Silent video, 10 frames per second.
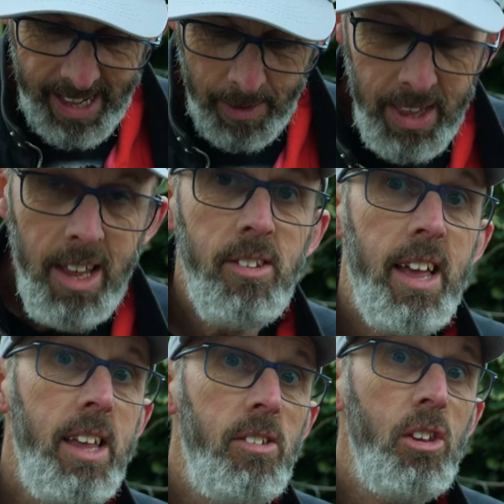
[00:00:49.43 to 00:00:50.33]
Now, this
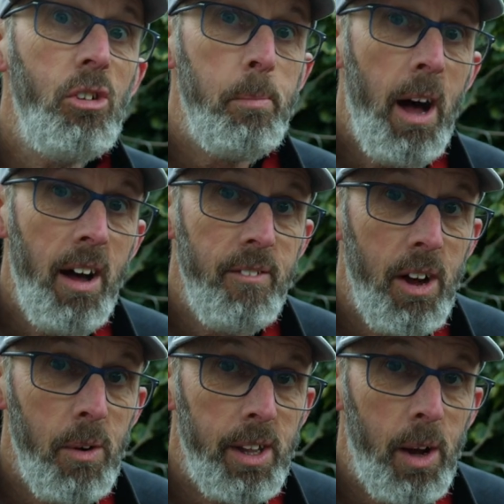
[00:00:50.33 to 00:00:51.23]
is a
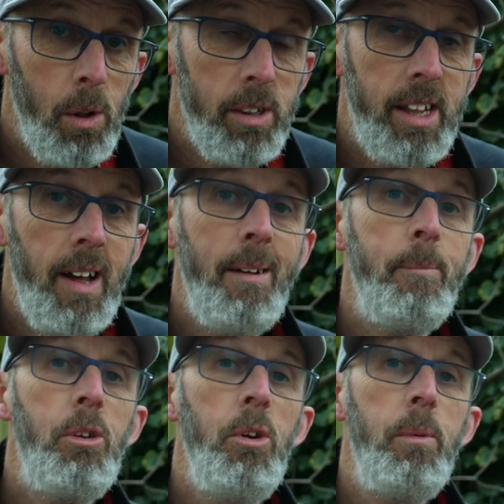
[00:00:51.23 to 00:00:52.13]
smartphone holder. Now,
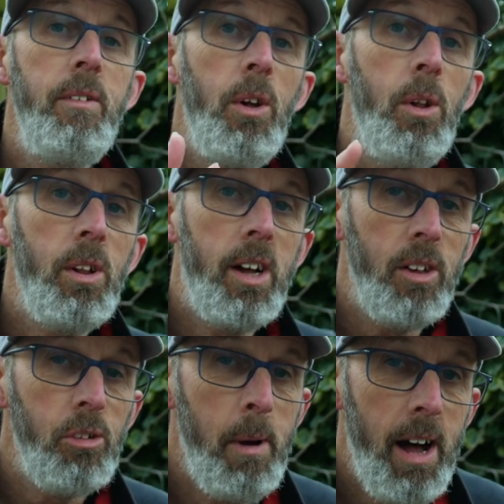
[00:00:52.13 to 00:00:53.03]
I'm sure we've all
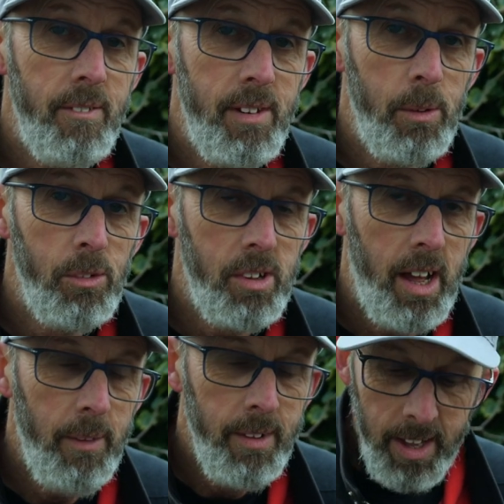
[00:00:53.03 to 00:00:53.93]
got smartphones
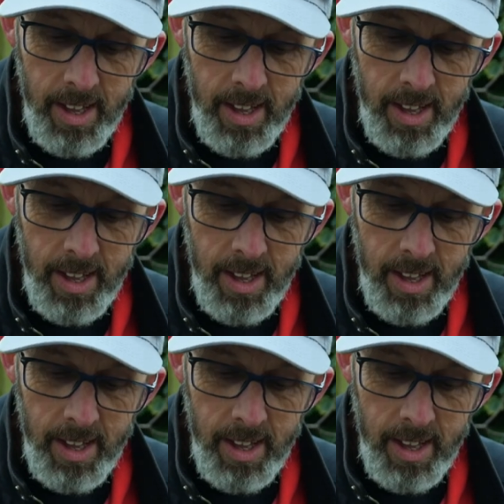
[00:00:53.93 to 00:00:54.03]
now.